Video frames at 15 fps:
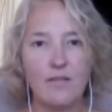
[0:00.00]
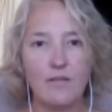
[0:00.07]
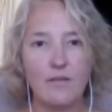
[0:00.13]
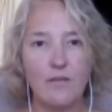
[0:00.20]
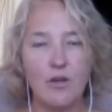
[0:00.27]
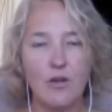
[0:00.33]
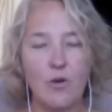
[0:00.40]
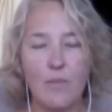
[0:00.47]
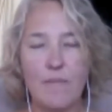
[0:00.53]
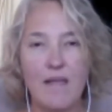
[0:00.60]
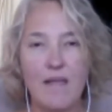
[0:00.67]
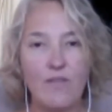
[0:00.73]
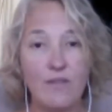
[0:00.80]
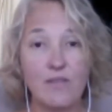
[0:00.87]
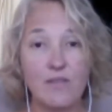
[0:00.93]

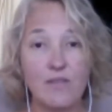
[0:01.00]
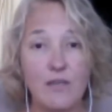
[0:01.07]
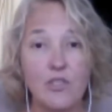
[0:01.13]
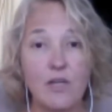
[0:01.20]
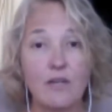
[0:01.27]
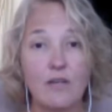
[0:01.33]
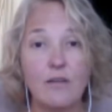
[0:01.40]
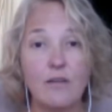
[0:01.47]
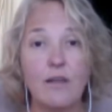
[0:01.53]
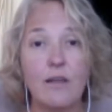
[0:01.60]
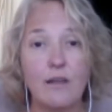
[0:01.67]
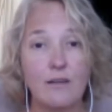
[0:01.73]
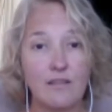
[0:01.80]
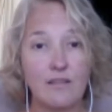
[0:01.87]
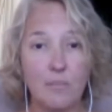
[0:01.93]
made the decision
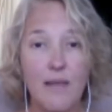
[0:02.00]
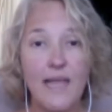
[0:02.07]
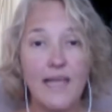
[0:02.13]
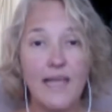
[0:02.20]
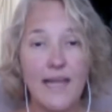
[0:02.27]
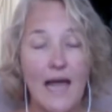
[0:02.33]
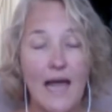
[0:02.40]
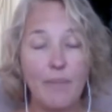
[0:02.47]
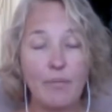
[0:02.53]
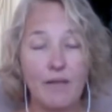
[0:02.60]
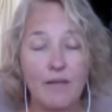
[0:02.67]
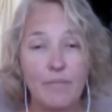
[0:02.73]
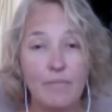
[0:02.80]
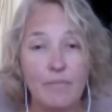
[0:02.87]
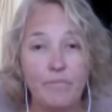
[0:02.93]
to make it
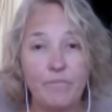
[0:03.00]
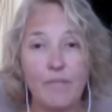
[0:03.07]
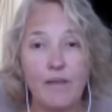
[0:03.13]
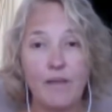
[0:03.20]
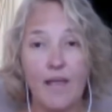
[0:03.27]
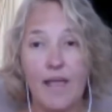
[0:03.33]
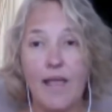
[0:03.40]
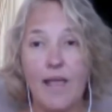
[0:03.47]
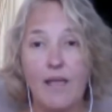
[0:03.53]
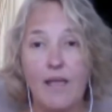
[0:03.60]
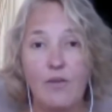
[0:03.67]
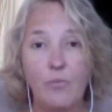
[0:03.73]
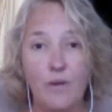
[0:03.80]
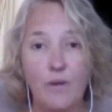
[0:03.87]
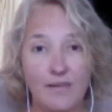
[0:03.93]
happen.
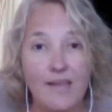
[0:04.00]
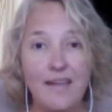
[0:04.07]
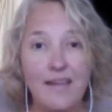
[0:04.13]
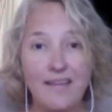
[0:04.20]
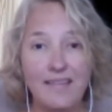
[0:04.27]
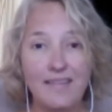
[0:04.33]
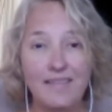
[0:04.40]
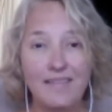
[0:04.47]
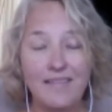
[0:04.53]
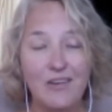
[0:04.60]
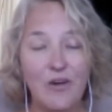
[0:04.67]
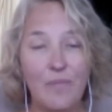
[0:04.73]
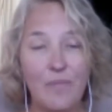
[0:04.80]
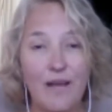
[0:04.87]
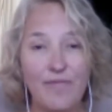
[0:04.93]
And we did.
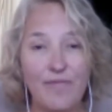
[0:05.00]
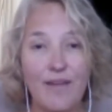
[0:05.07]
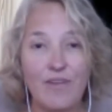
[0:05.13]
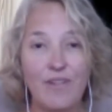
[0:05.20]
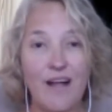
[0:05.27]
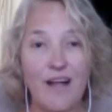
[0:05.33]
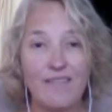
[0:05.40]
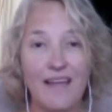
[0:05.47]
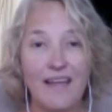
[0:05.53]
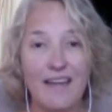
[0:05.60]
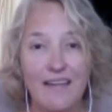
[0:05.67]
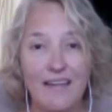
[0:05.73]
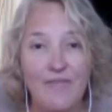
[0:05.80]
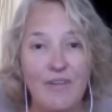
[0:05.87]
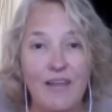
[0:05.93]
By 5 o'clock that
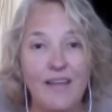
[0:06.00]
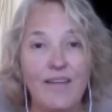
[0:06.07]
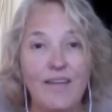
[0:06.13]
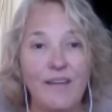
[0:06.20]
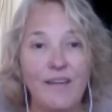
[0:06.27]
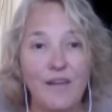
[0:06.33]
evening,